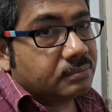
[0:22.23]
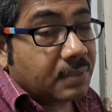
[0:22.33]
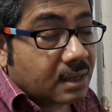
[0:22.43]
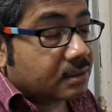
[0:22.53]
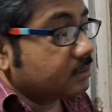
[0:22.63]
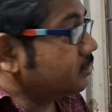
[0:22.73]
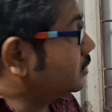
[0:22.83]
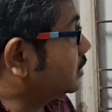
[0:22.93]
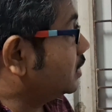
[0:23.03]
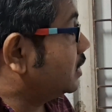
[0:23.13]
But
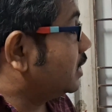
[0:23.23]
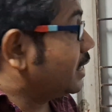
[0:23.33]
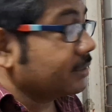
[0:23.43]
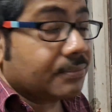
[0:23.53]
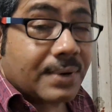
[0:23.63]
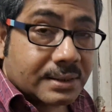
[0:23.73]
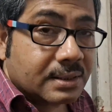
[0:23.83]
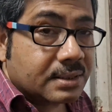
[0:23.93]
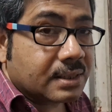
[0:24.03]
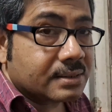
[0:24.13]
at the
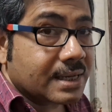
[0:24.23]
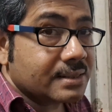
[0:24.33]
first stage,